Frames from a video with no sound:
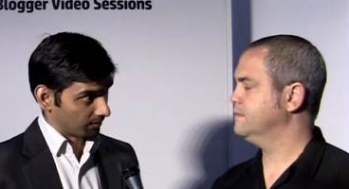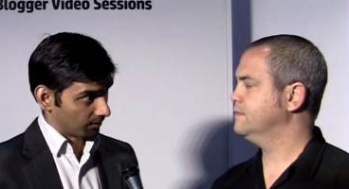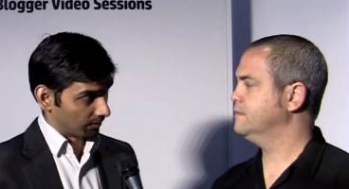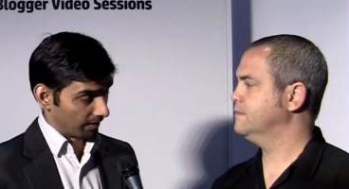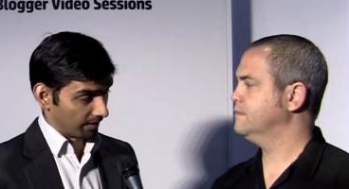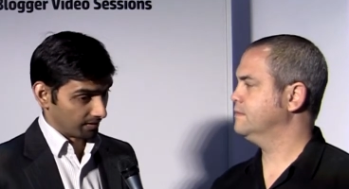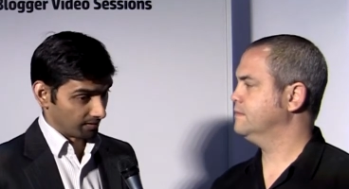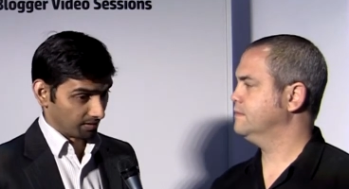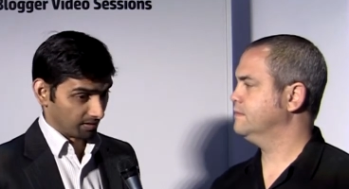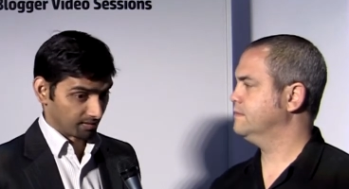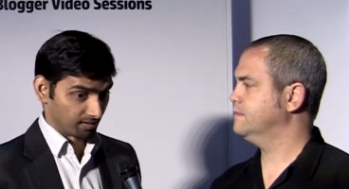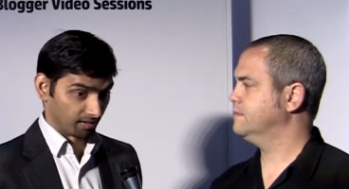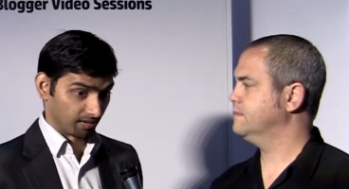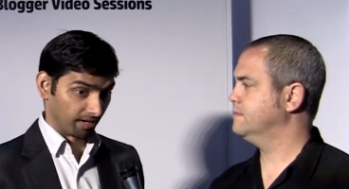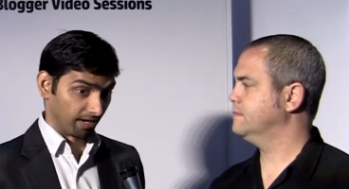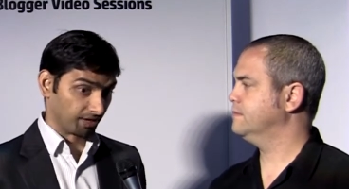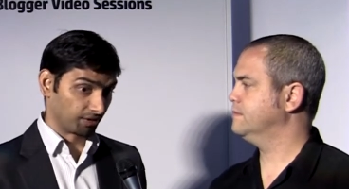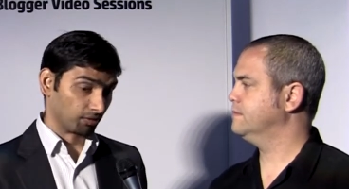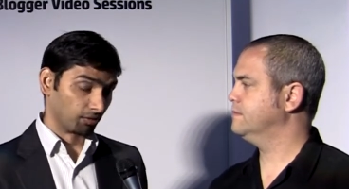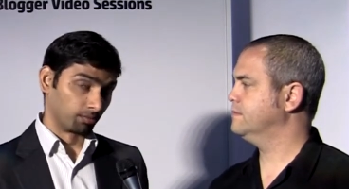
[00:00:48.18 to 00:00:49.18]
Speaker 1: Right? So it's an
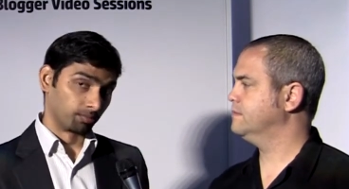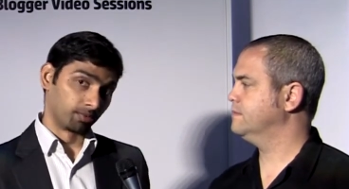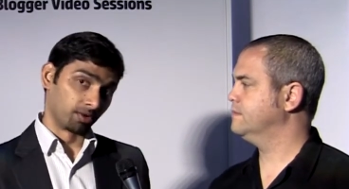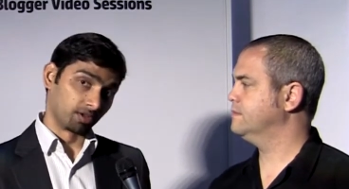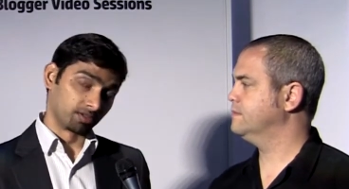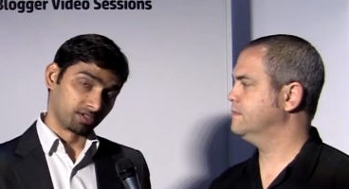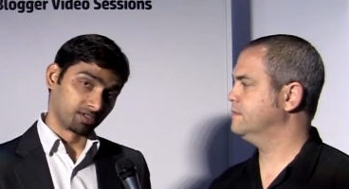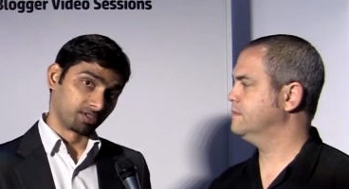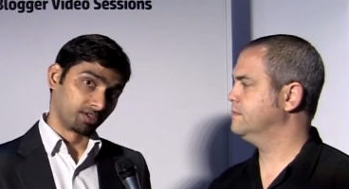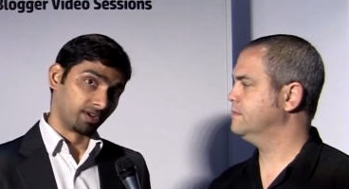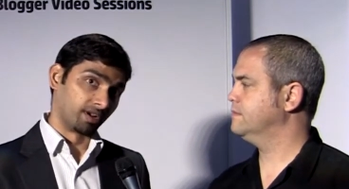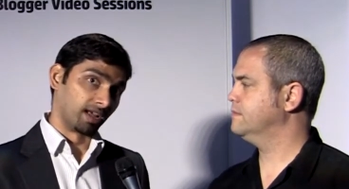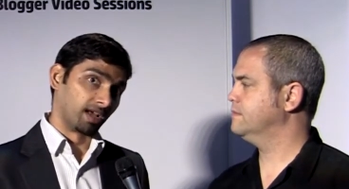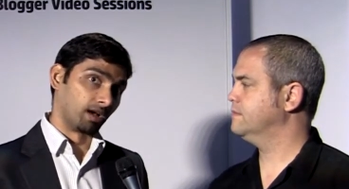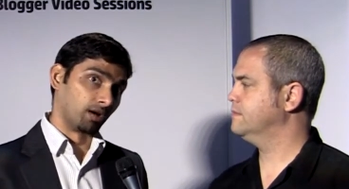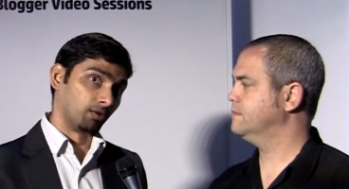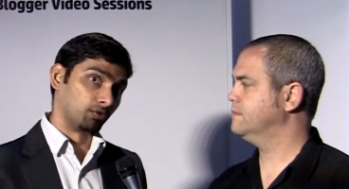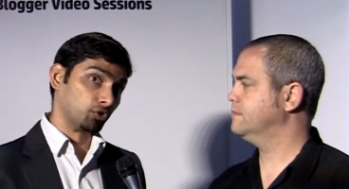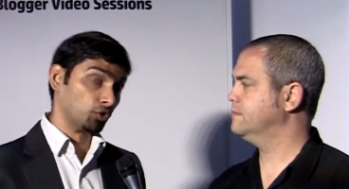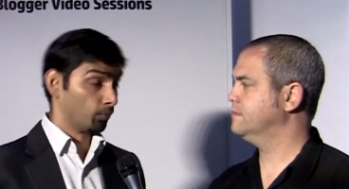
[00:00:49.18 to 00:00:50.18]
eight core processor
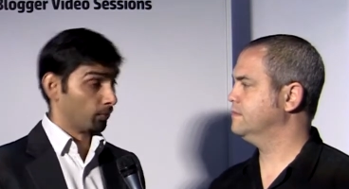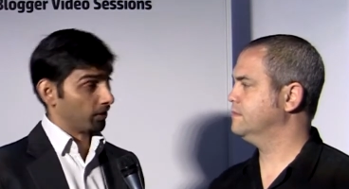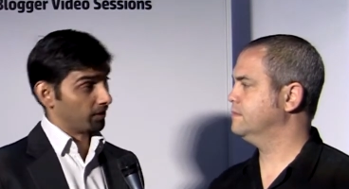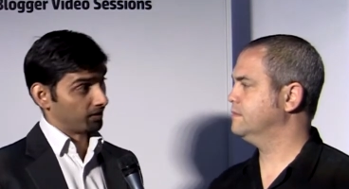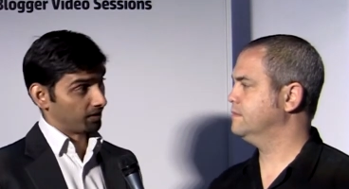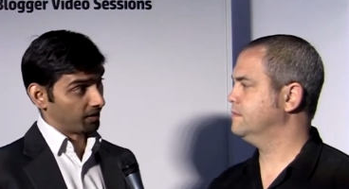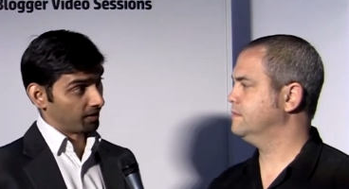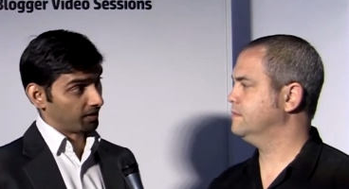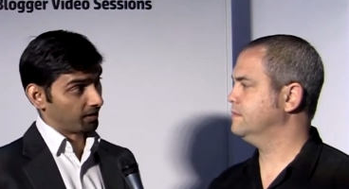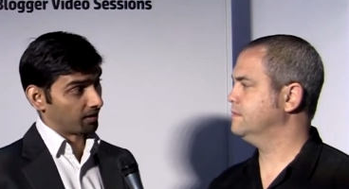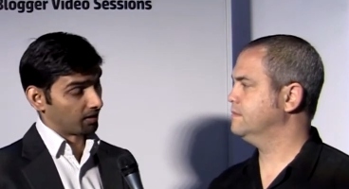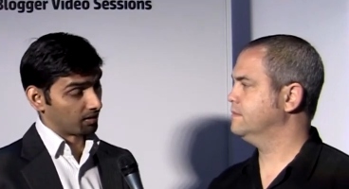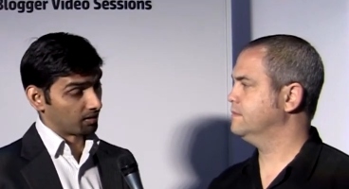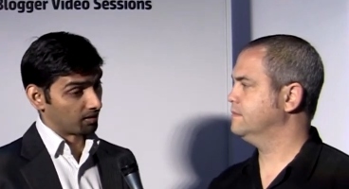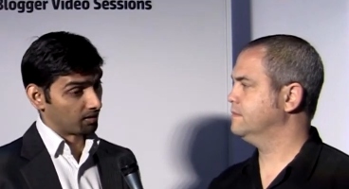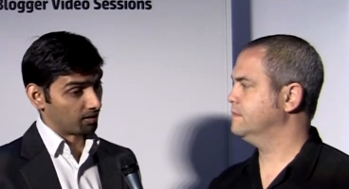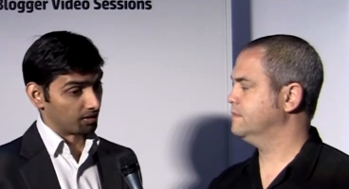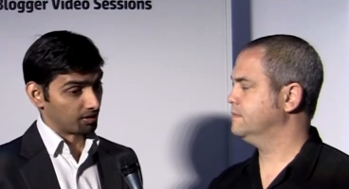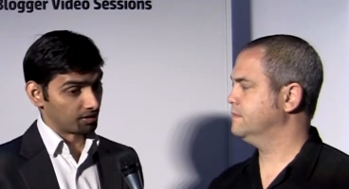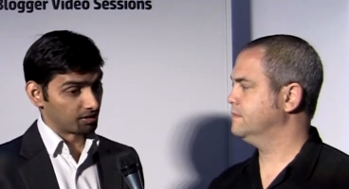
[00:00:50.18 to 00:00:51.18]
now, two point three
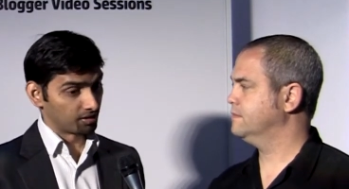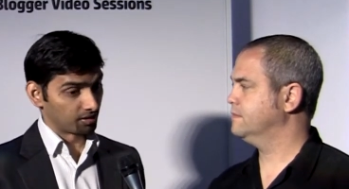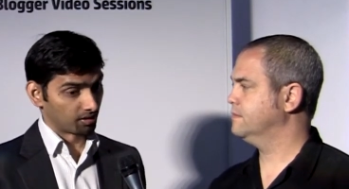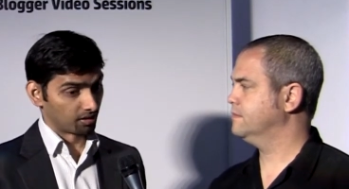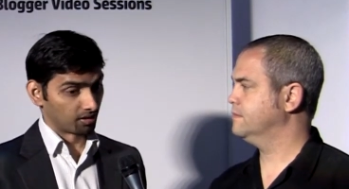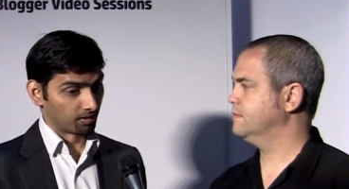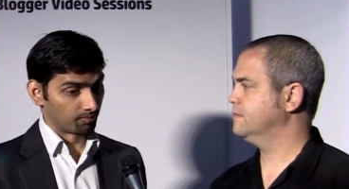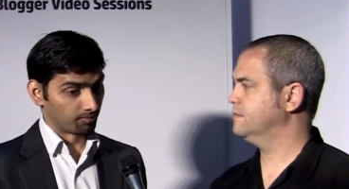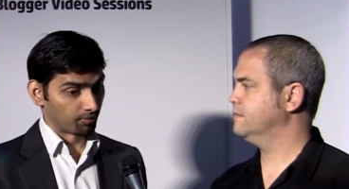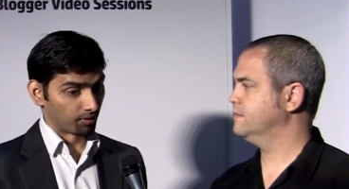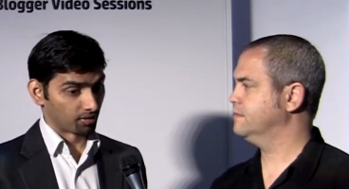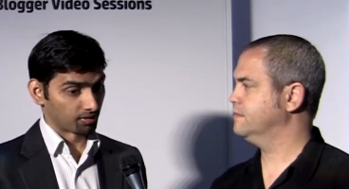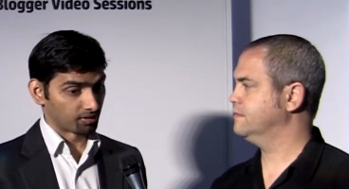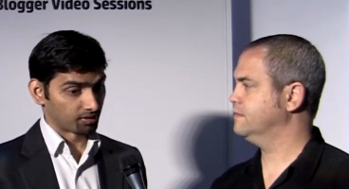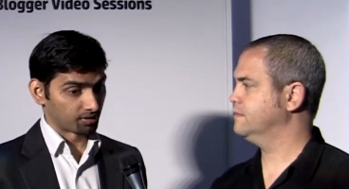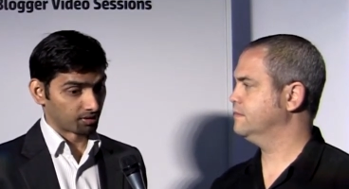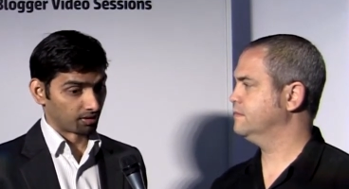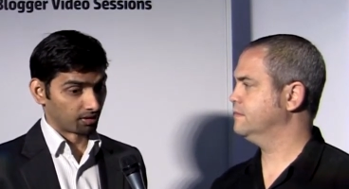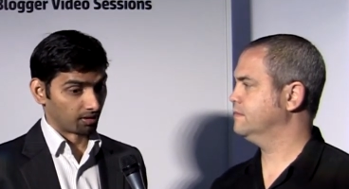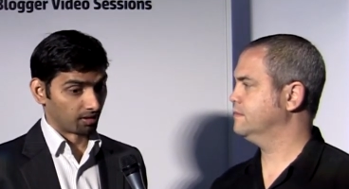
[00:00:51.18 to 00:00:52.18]
gigahertz um,
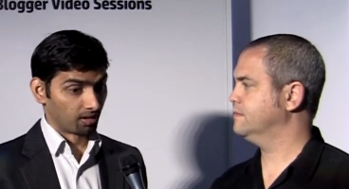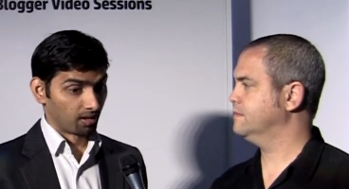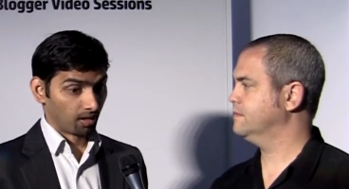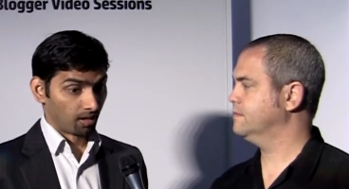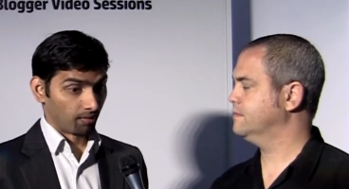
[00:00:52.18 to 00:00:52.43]
processor.